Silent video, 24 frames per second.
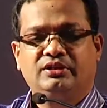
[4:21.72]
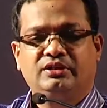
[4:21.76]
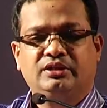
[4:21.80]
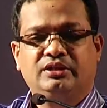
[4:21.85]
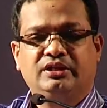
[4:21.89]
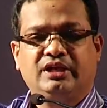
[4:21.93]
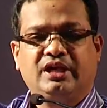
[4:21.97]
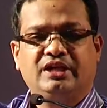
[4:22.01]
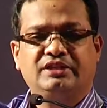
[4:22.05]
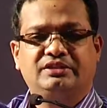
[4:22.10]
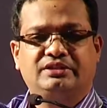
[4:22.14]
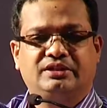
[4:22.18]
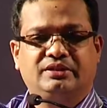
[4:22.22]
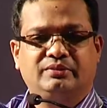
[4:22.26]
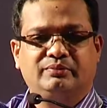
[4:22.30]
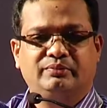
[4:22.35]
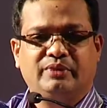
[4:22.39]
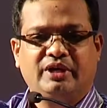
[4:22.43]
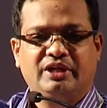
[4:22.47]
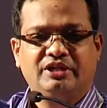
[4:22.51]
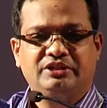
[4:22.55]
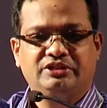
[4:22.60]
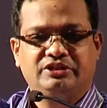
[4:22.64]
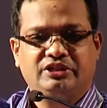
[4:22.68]
desk,
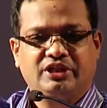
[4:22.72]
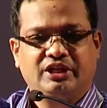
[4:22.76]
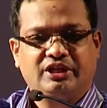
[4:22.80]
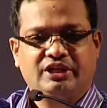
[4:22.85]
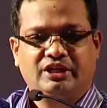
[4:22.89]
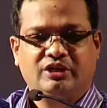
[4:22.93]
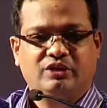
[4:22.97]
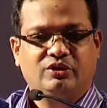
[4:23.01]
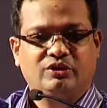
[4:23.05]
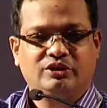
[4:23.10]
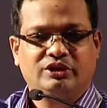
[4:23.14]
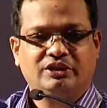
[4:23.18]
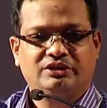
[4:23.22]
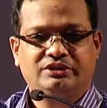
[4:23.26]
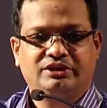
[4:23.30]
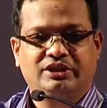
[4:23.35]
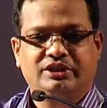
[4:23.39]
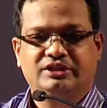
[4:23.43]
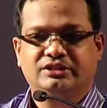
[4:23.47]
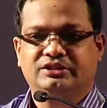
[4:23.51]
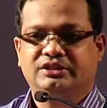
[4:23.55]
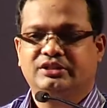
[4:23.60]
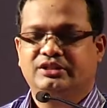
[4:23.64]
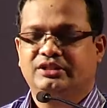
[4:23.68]
bench and all these
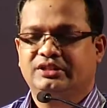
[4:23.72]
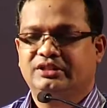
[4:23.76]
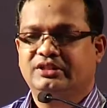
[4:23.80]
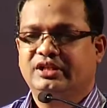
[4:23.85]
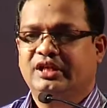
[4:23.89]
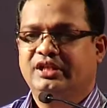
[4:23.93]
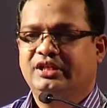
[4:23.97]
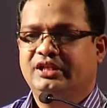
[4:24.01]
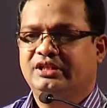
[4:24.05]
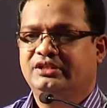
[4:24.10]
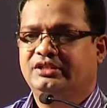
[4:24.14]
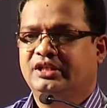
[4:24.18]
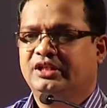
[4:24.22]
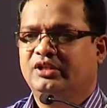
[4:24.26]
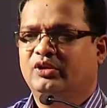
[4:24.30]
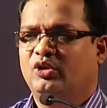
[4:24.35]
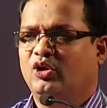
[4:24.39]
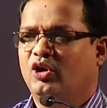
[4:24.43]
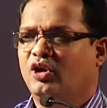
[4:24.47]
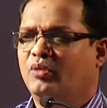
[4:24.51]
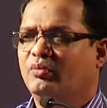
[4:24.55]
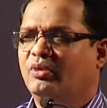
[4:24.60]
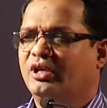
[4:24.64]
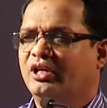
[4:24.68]
things. That is a
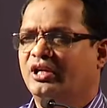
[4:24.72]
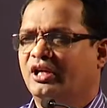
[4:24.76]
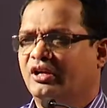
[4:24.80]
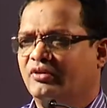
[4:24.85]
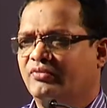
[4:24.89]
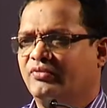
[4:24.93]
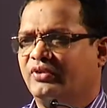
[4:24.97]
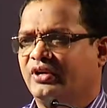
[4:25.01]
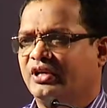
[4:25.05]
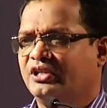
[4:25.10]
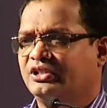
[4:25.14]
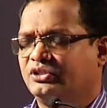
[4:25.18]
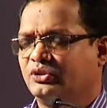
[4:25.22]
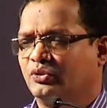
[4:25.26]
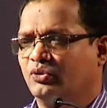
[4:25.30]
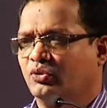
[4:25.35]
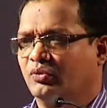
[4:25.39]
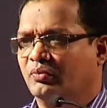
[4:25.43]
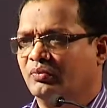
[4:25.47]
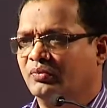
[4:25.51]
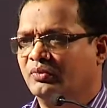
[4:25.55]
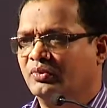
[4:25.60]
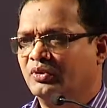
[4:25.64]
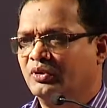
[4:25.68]
common reference
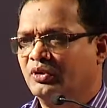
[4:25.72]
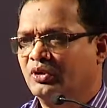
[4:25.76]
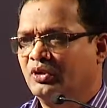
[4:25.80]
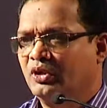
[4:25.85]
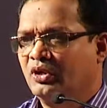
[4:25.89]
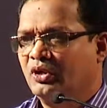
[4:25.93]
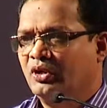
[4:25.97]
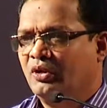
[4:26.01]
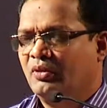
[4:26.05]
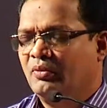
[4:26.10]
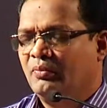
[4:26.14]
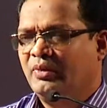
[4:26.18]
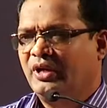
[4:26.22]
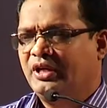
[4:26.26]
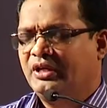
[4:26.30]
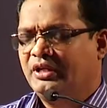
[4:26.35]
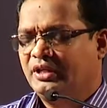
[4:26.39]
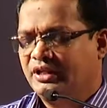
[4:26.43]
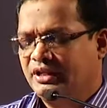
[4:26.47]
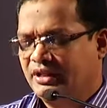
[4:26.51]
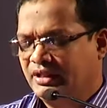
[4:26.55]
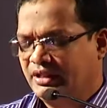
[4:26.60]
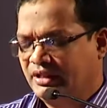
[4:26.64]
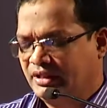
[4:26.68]
room. But
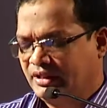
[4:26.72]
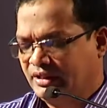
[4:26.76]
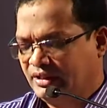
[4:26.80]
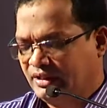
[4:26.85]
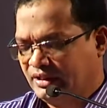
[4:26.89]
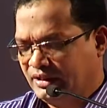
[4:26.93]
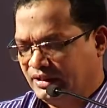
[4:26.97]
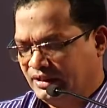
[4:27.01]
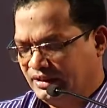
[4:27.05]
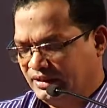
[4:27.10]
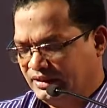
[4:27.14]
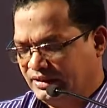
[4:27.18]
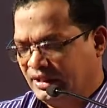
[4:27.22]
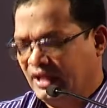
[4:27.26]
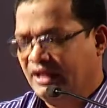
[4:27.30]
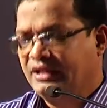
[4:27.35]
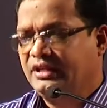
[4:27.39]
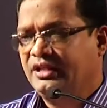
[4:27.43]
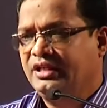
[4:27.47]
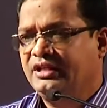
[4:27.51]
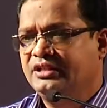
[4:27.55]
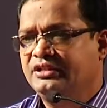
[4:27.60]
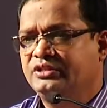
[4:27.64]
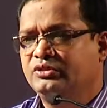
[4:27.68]

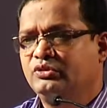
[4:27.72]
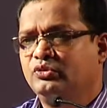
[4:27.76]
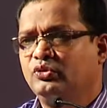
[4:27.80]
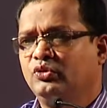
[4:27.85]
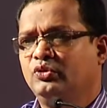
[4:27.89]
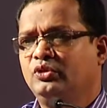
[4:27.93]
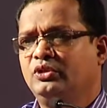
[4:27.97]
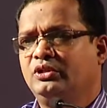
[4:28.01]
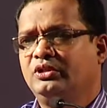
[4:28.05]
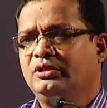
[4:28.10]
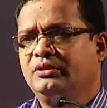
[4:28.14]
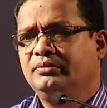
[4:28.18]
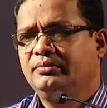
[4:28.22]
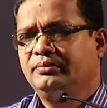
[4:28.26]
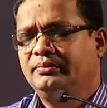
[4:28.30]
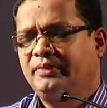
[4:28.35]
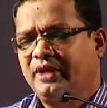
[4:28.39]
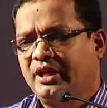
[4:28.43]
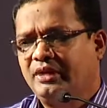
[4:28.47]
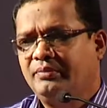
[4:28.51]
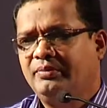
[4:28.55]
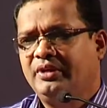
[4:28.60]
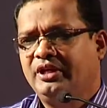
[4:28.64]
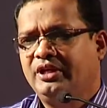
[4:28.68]
that is good
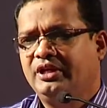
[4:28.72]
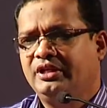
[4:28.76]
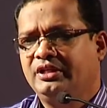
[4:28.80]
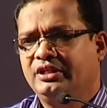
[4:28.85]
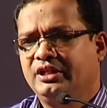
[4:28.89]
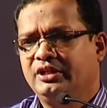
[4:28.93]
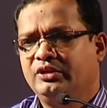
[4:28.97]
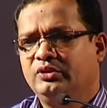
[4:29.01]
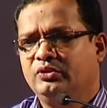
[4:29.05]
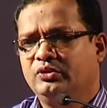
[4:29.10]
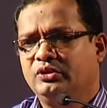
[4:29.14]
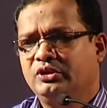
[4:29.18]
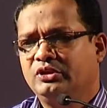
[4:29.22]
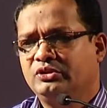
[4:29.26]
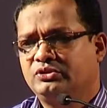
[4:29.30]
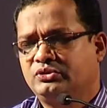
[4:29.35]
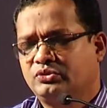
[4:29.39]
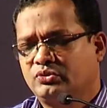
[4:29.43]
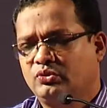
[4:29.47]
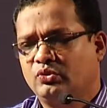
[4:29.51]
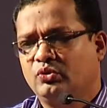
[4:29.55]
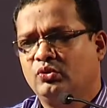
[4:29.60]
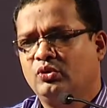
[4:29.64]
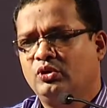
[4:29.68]
maybe in the
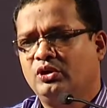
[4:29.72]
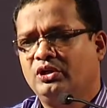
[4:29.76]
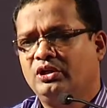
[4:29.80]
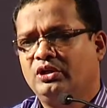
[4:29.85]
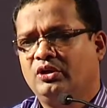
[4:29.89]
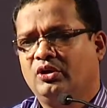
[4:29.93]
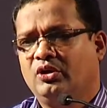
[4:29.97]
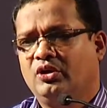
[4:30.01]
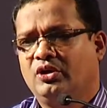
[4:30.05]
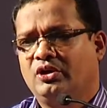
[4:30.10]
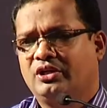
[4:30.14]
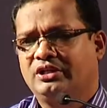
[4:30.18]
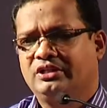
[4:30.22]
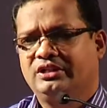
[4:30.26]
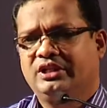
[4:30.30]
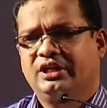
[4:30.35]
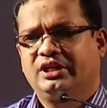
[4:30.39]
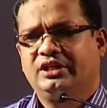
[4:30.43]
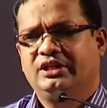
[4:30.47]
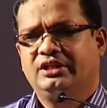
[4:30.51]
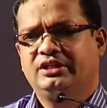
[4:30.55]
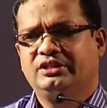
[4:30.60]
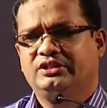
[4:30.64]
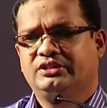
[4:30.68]
school, or
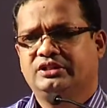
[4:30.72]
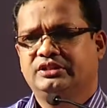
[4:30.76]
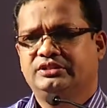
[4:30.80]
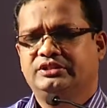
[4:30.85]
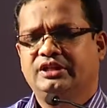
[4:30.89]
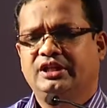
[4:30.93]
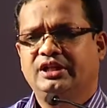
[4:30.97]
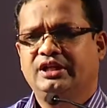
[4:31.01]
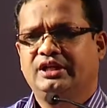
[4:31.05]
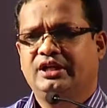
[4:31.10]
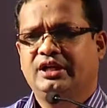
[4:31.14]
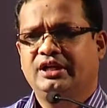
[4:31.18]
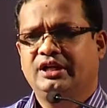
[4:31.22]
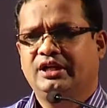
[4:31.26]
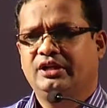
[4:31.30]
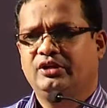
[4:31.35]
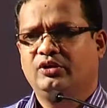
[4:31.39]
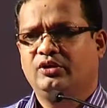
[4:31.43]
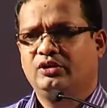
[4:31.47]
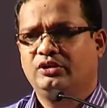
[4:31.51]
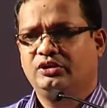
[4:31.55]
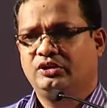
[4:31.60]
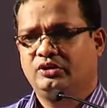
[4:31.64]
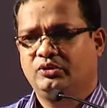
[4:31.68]
that is children and
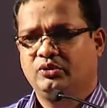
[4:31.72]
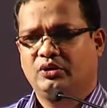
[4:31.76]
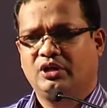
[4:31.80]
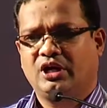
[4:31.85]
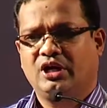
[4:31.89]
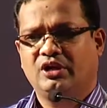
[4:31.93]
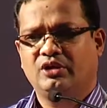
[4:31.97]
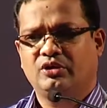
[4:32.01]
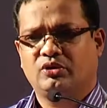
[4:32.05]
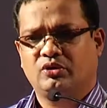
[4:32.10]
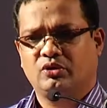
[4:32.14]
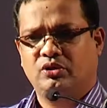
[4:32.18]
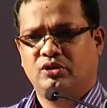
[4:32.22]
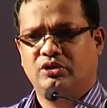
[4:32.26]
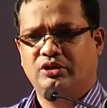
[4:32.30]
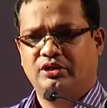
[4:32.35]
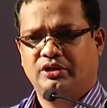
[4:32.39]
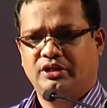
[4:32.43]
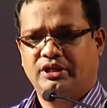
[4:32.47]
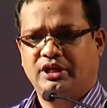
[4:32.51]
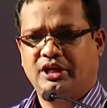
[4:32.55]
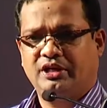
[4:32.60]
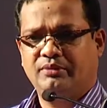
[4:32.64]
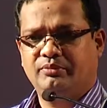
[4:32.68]
all, to
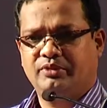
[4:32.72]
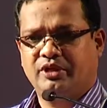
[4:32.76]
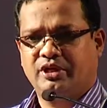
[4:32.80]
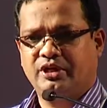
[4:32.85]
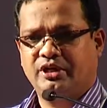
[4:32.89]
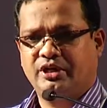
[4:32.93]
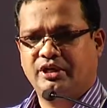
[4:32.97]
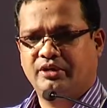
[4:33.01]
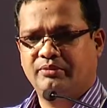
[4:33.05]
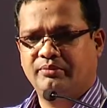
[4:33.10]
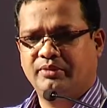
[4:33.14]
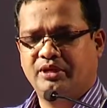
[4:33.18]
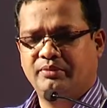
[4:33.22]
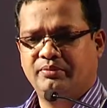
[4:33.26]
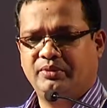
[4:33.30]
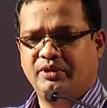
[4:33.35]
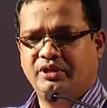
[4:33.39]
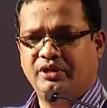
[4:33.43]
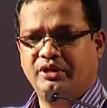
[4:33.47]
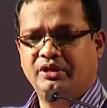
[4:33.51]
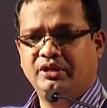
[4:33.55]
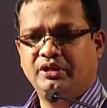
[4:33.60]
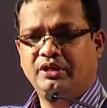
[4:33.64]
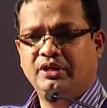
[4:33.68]
control. Librarian
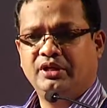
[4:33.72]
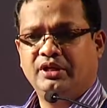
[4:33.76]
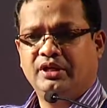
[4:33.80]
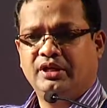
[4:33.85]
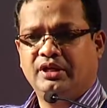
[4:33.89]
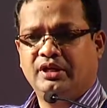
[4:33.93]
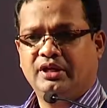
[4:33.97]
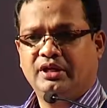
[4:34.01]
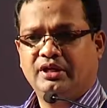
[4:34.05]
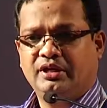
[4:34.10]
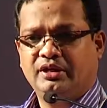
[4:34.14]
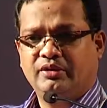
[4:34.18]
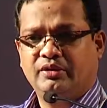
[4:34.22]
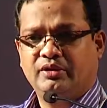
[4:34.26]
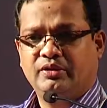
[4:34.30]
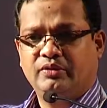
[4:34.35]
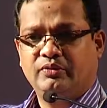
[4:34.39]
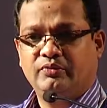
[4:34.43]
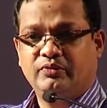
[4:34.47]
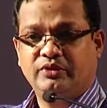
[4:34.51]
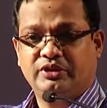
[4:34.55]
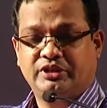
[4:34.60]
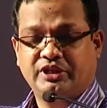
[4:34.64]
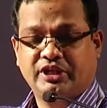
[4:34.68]
maybe
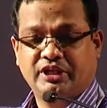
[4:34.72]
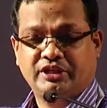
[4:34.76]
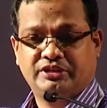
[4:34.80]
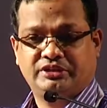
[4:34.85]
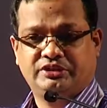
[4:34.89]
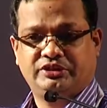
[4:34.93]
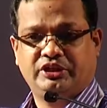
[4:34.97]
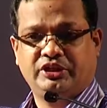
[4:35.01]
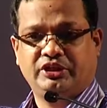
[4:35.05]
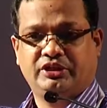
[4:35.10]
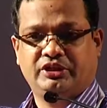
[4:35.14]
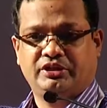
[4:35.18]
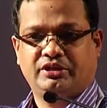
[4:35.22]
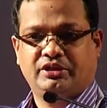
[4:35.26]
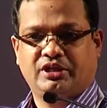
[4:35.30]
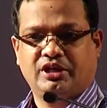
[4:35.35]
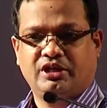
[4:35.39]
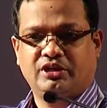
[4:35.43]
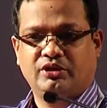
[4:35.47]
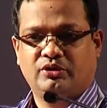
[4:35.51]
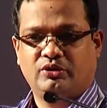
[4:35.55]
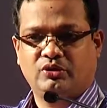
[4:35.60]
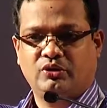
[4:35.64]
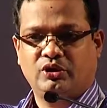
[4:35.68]
with a stick
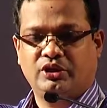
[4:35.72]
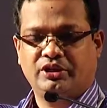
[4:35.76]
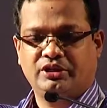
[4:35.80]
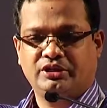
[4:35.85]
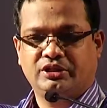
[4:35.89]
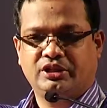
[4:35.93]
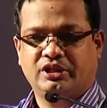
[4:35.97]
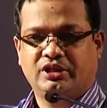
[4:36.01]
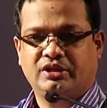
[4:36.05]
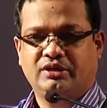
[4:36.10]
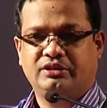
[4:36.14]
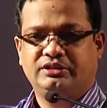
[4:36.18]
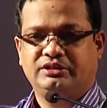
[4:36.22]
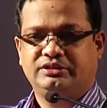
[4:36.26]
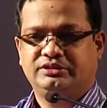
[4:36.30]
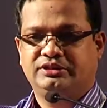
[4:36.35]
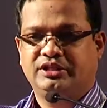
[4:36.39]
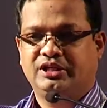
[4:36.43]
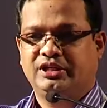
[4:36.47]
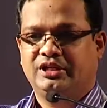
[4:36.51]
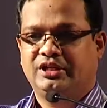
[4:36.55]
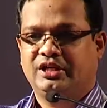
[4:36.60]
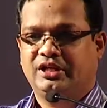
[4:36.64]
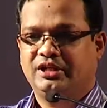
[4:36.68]
controlling the
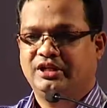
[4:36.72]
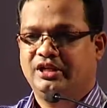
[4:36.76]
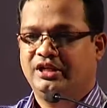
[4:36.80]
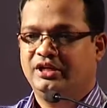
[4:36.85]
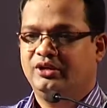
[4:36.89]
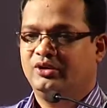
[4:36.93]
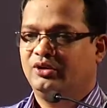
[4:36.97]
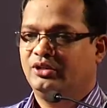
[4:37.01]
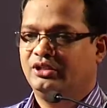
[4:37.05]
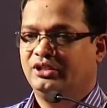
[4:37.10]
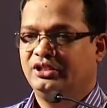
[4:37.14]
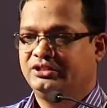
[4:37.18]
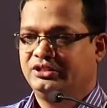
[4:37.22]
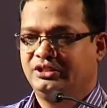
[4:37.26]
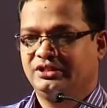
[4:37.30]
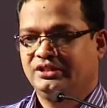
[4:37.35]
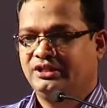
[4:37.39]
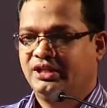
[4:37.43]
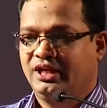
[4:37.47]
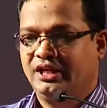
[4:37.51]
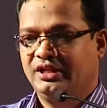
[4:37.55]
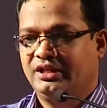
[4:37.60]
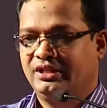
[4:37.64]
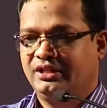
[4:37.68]
children and all these
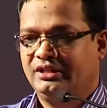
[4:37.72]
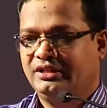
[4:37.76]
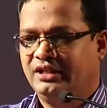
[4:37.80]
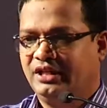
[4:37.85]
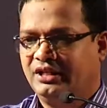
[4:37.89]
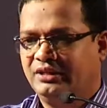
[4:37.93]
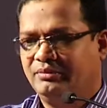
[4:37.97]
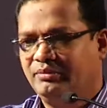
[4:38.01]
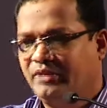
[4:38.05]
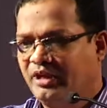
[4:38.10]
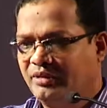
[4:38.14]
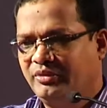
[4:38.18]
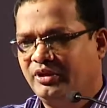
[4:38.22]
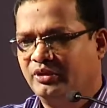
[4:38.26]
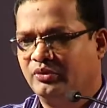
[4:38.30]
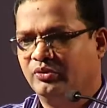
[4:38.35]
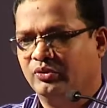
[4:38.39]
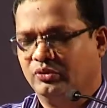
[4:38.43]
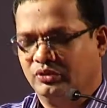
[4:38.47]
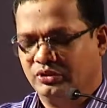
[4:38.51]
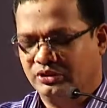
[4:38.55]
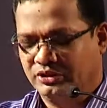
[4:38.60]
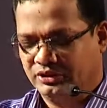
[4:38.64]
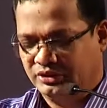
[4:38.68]
things. That may be
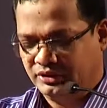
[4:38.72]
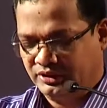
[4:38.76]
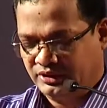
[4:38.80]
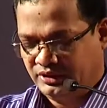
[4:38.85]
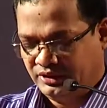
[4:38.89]
good.